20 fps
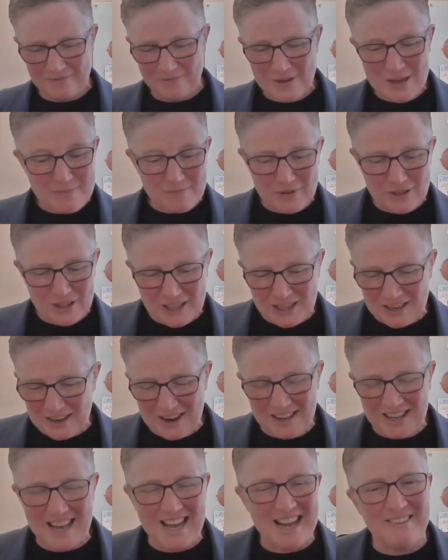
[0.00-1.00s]
people in
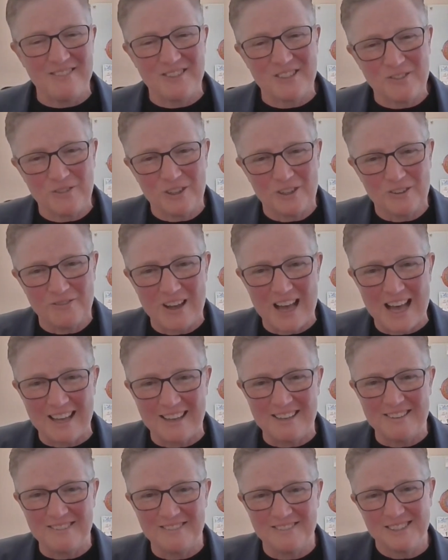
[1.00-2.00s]
our lives feel
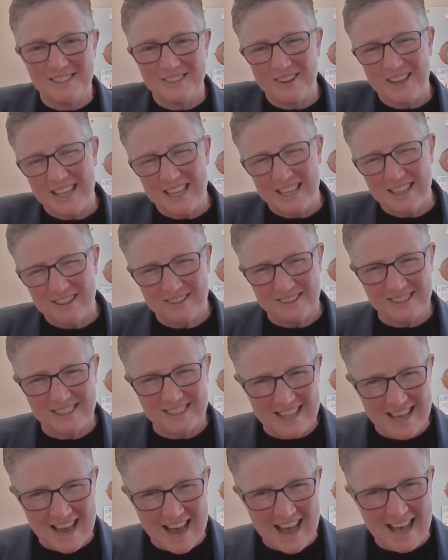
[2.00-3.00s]
valued. So I think
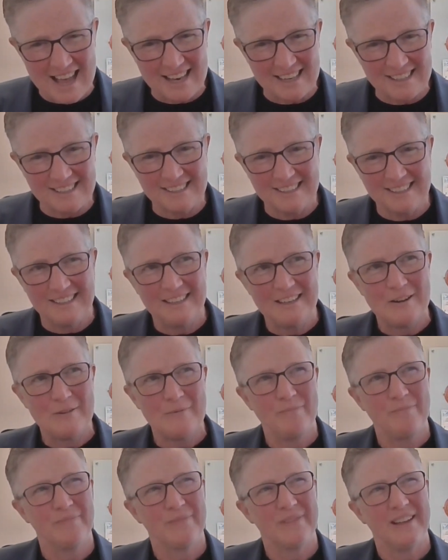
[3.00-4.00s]
there's that.
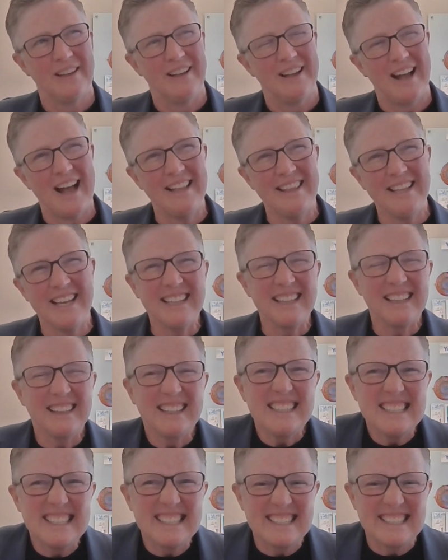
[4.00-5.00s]
And then
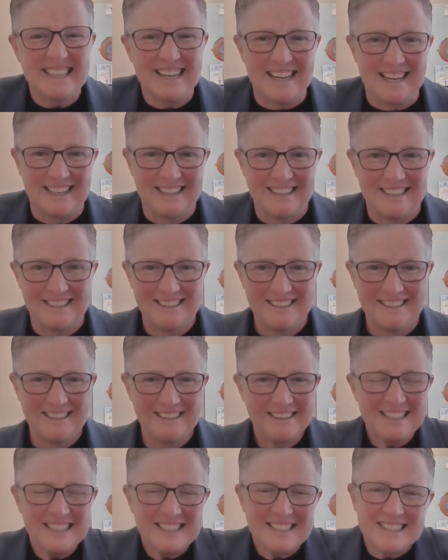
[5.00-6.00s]
listening
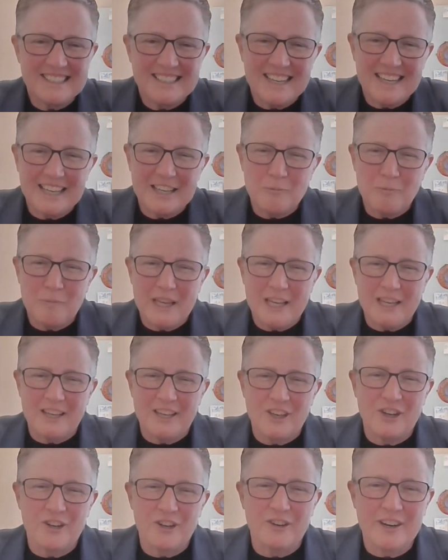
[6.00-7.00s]
and being
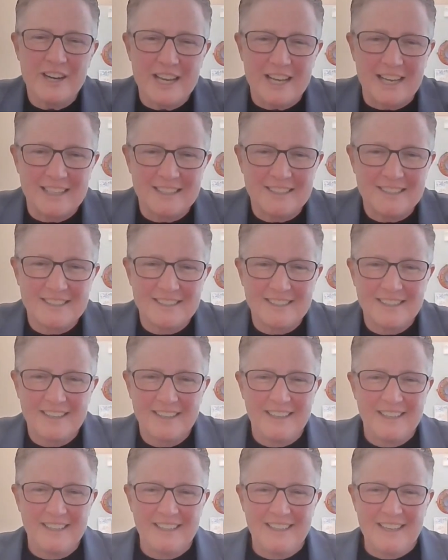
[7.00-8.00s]
curious.
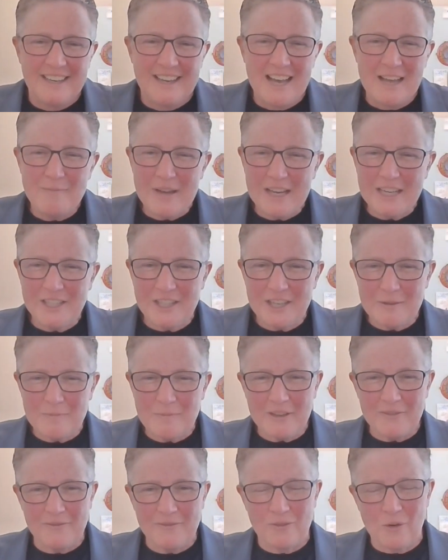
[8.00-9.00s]
I mentioned
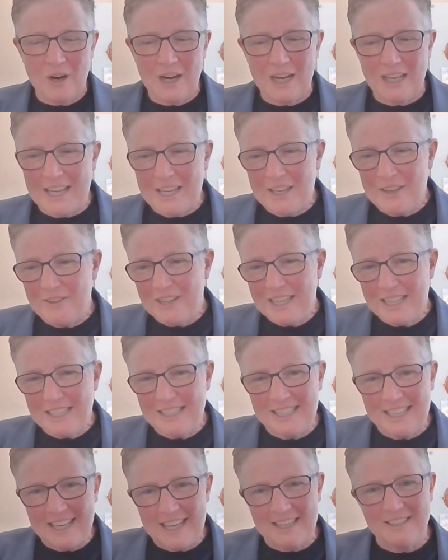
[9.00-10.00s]
before, like, you
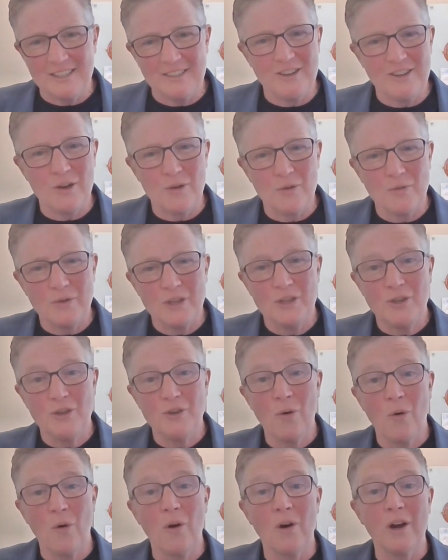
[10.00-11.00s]
need to get to know
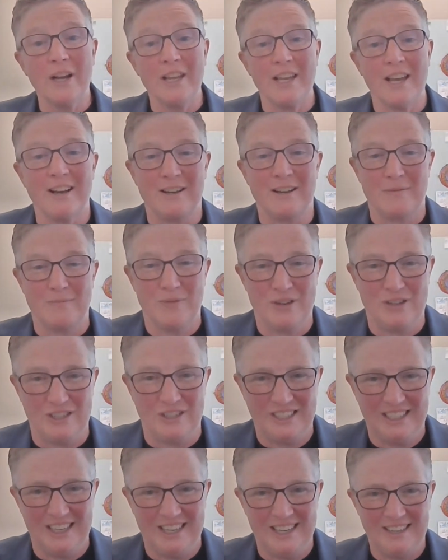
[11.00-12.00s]
your young
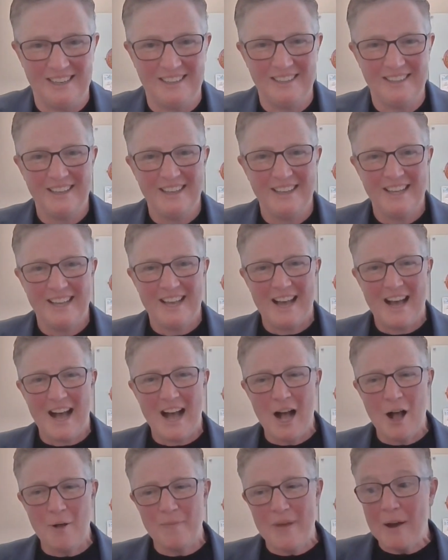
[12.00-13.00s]
person.
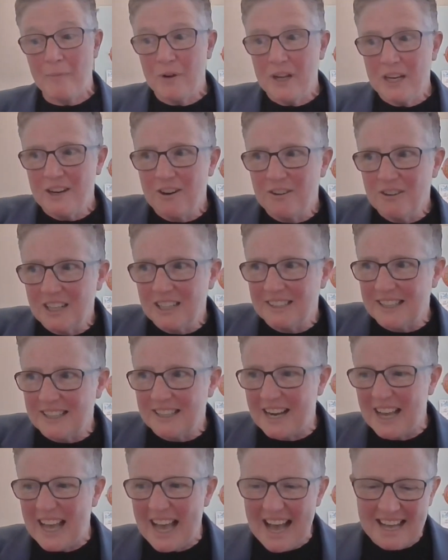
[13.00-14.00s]
And we notice,
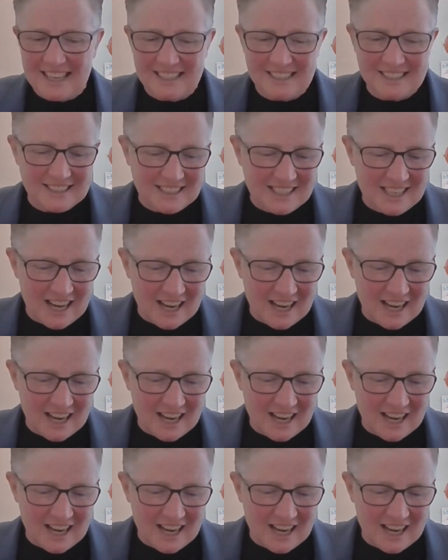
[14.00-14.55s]
like, as